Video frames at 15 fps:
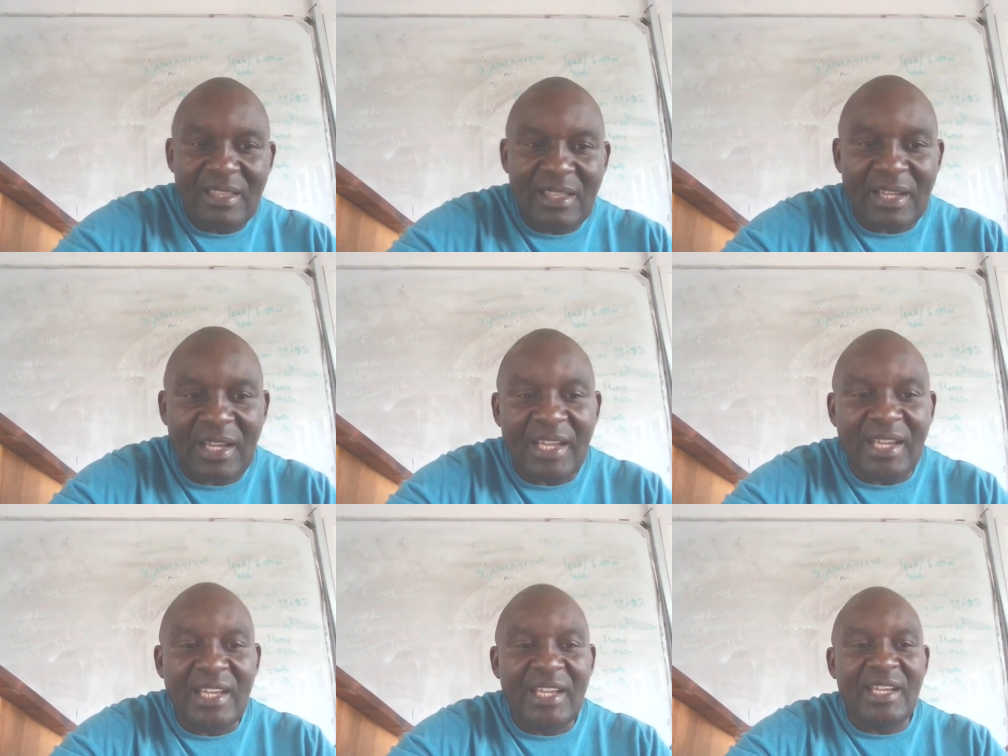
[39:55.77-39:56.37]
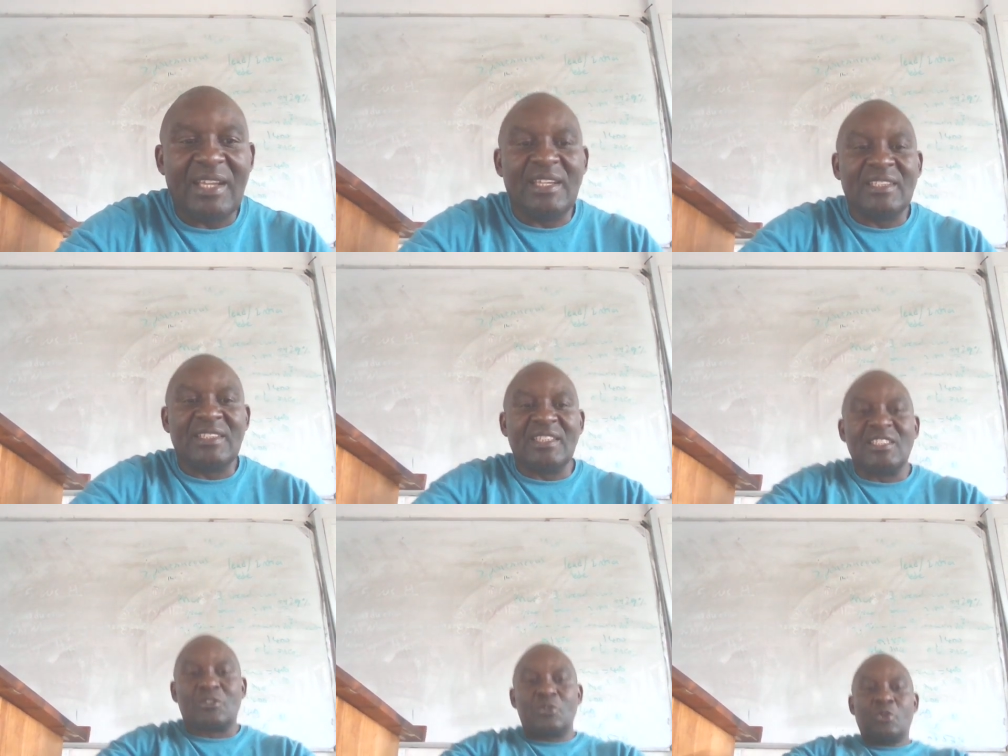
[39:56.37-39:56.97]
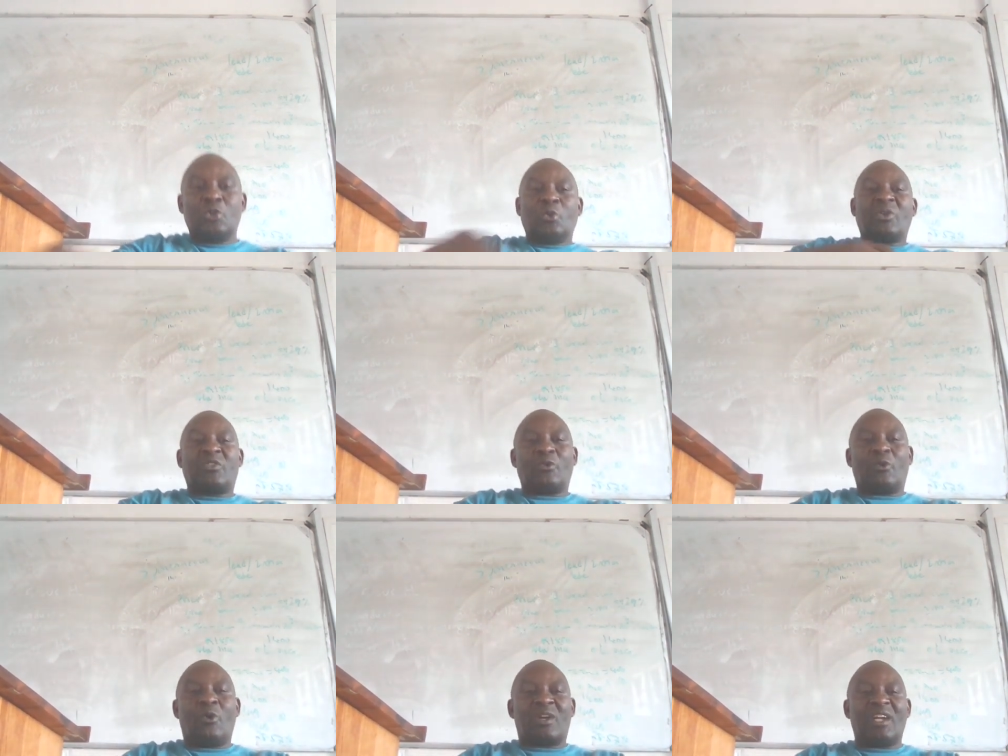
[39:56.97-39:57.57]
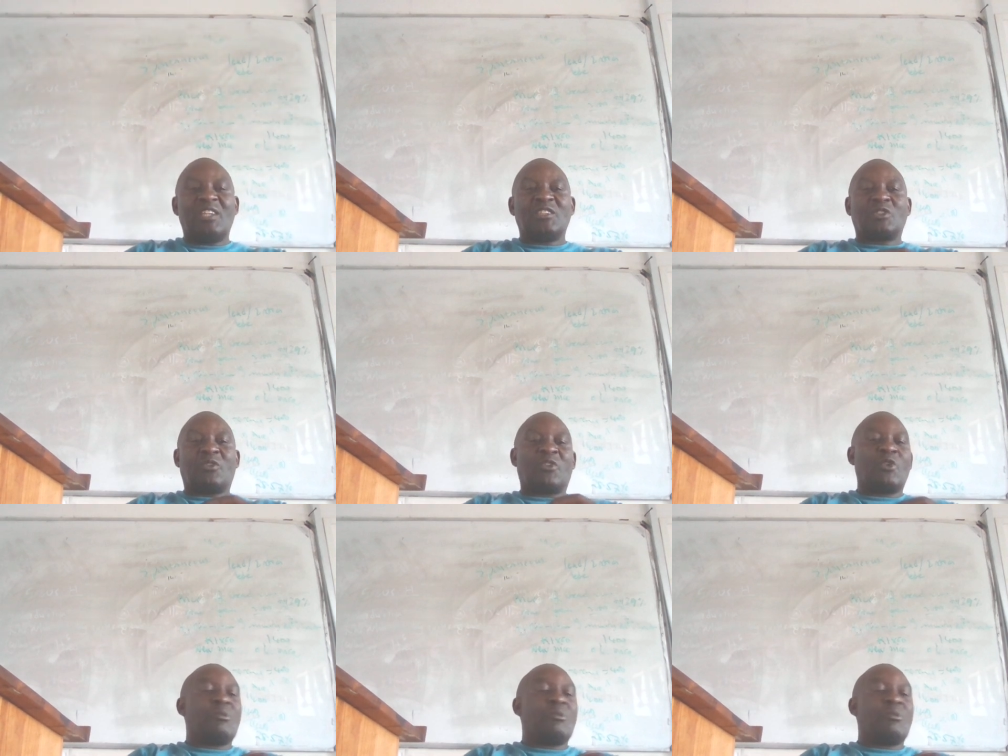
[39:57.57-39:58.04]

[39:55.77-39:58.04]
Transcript: It is to do with all kinds of